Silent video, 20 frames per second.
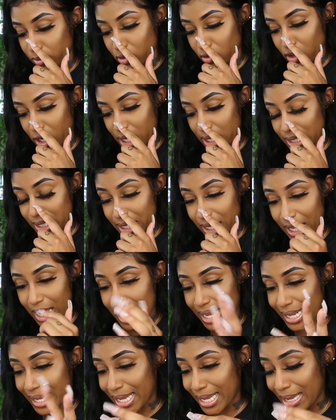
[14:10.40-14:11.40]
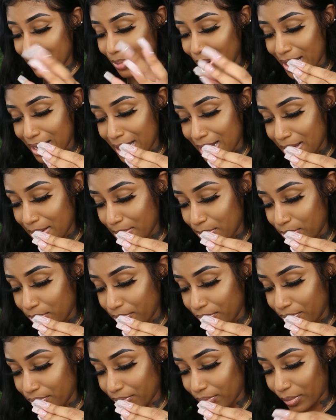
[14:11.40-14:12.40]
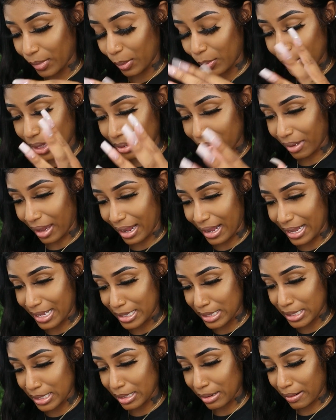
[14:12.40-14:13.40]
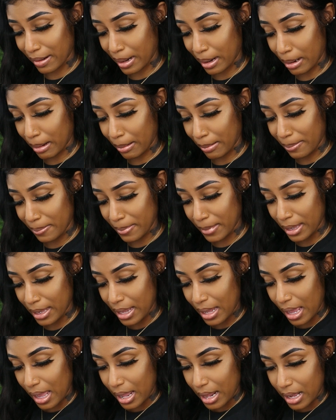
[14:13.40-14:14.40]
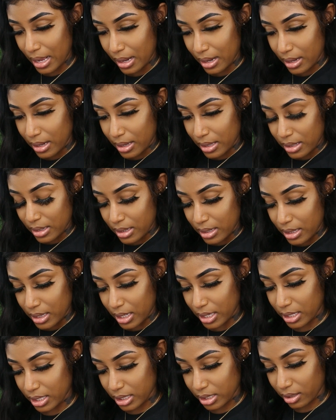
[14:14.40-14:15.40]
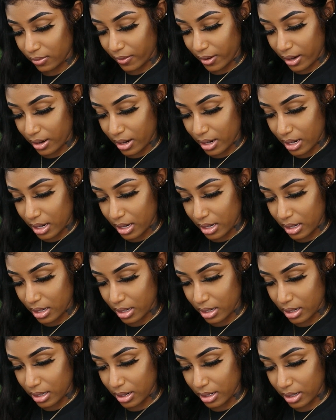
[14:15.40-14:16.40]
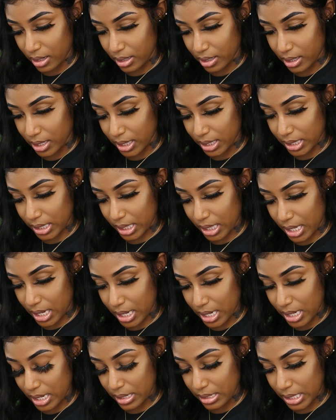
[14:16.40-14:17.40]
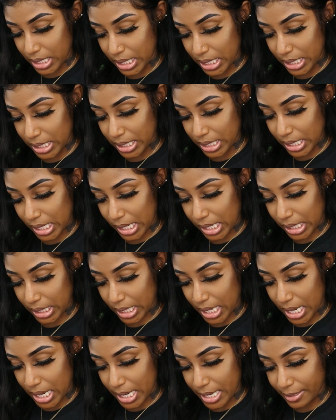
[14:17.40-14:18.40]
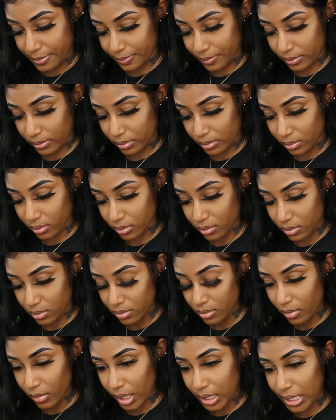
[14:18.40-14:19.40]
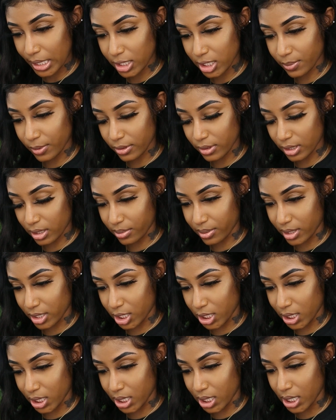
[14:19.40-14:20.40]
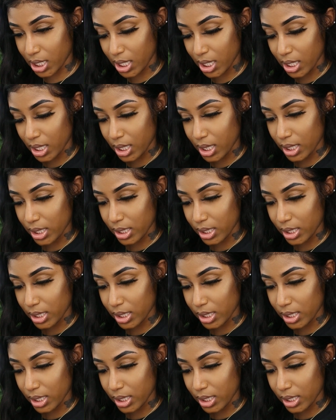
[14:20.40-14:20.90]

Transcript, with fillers: I'm trying to like keep up with my Instagram. It's just very, it's a lot. It's a lot. I just posted a picture.